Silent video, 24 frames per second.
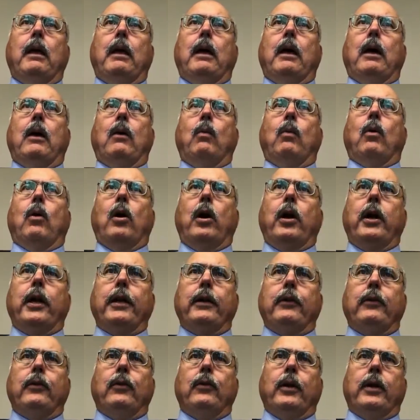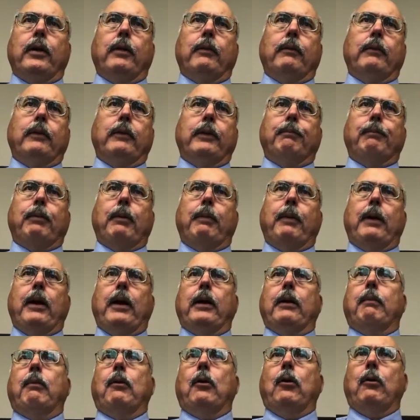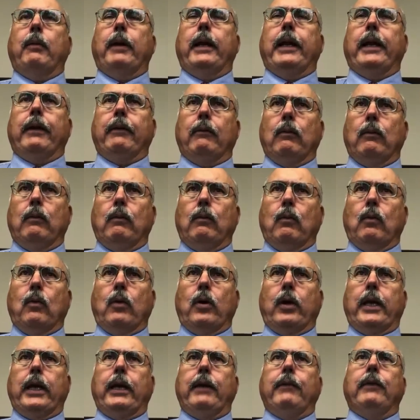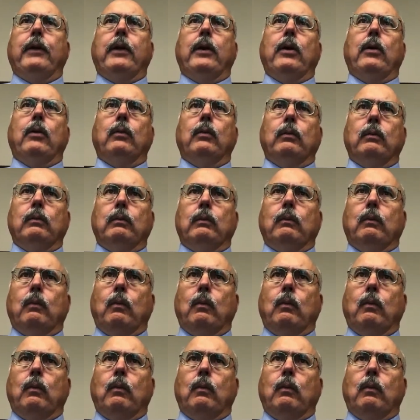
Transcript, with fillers: uh, we're already doing preparing the permitting work, even though